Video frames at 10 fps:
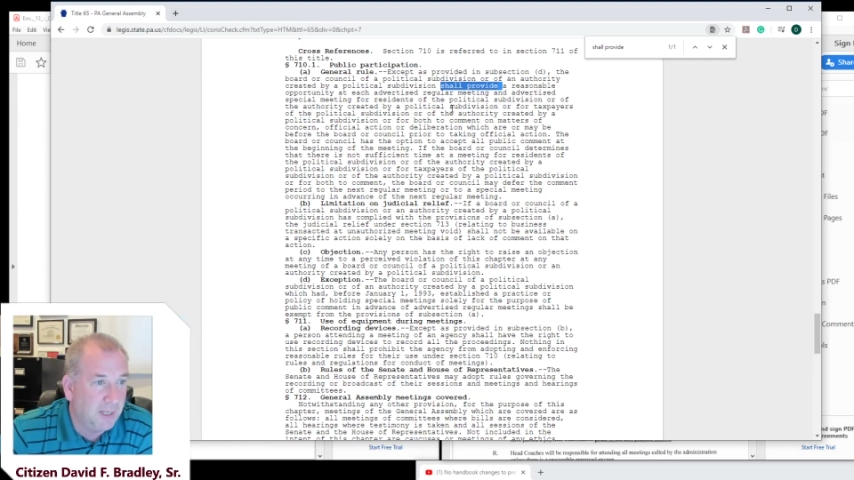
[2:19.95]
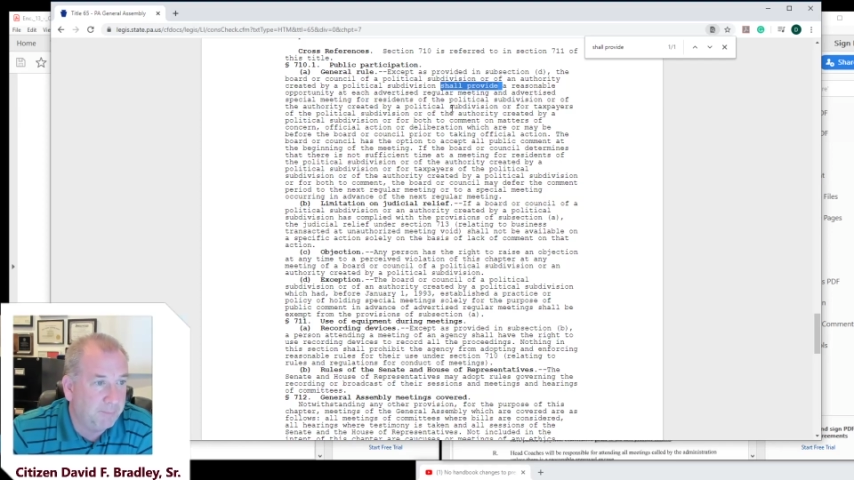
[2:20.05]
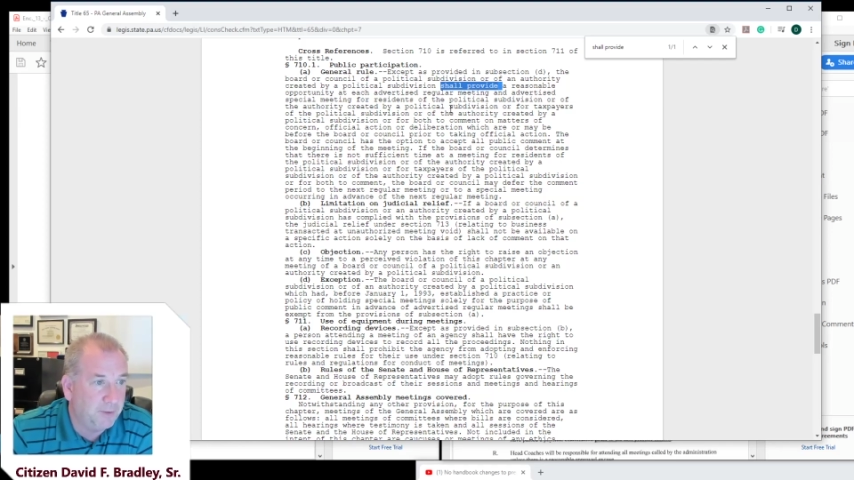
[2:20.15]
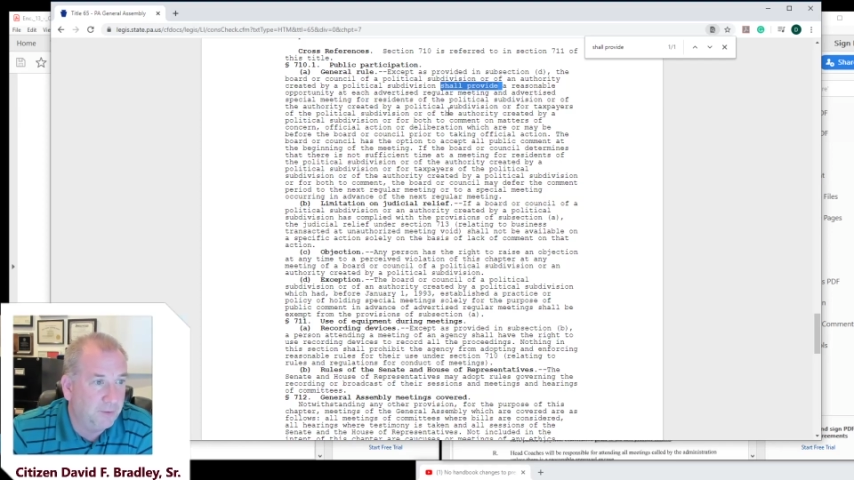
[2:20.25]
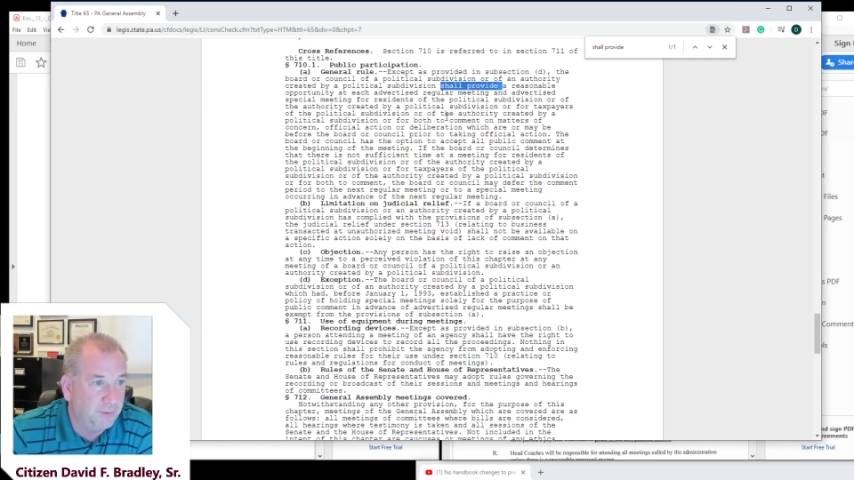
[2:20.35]

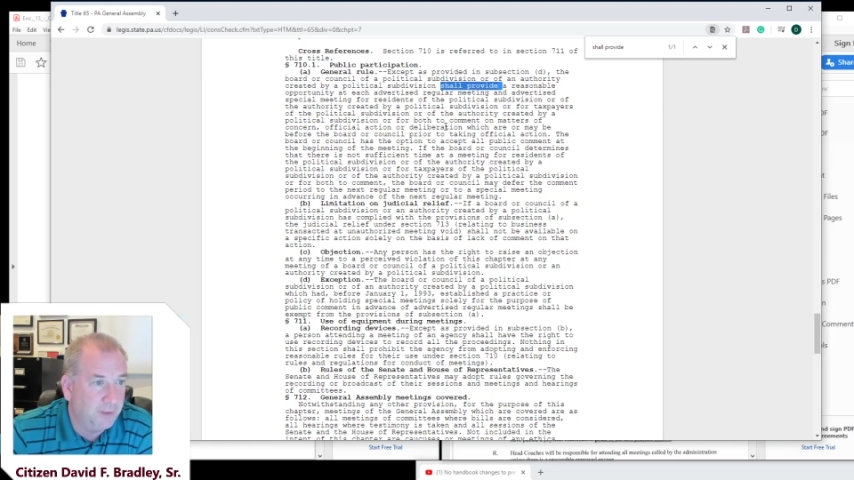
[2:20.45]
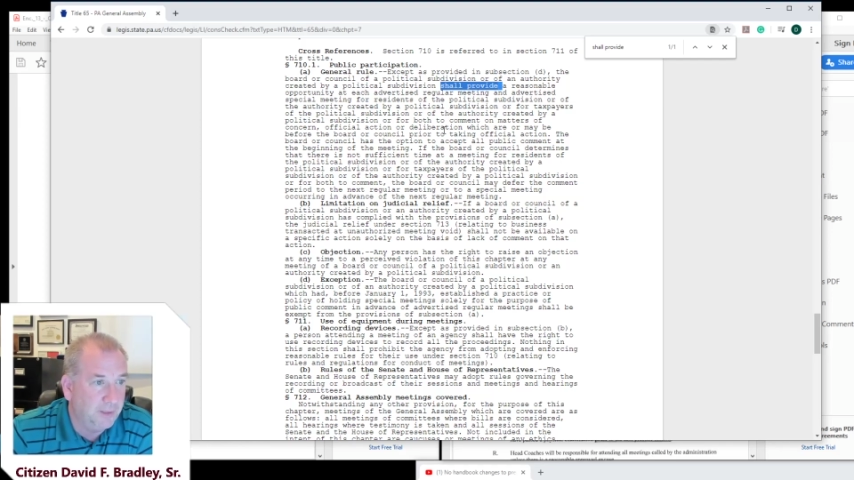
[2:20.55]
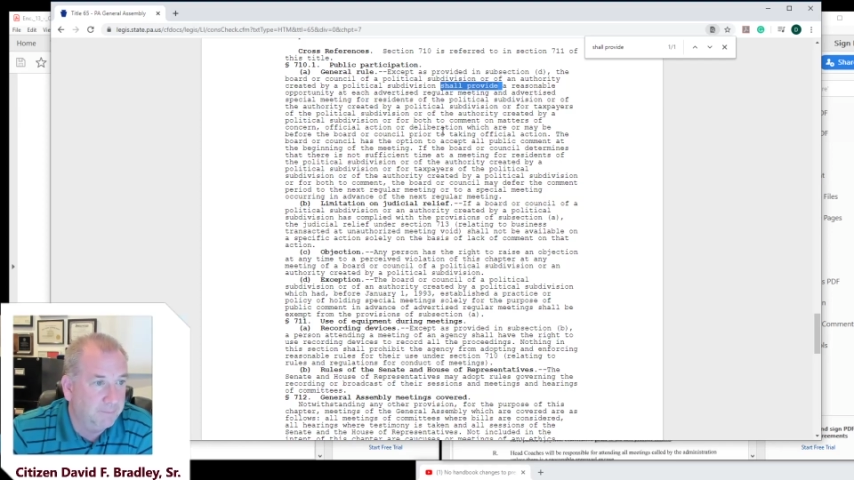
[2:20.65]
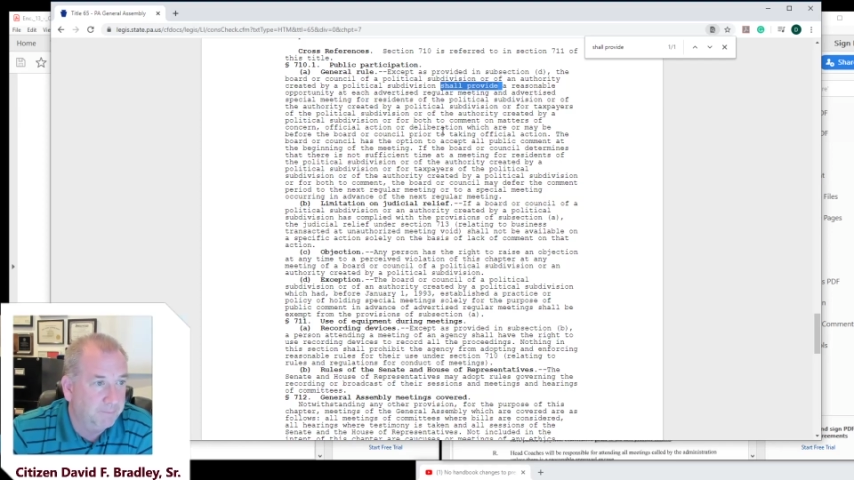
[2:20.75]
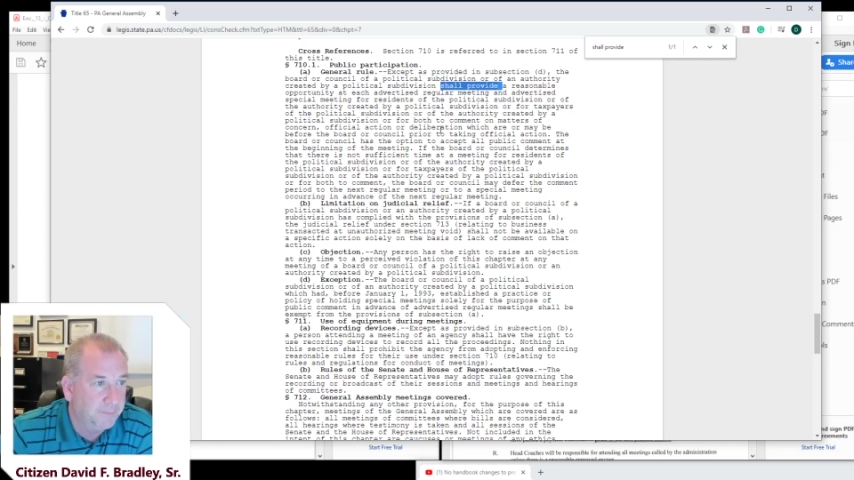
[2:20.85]
opportunity,